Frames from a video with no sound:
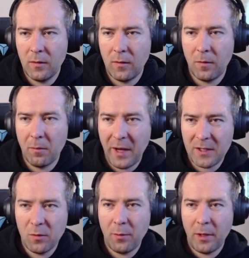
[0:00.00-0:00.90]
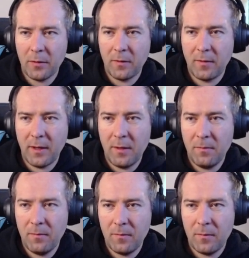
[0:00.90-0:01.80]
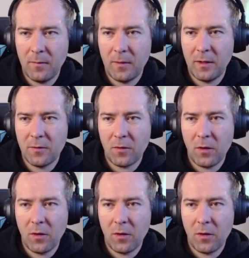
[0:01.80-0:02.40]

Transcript: the maximum allotted time. And these are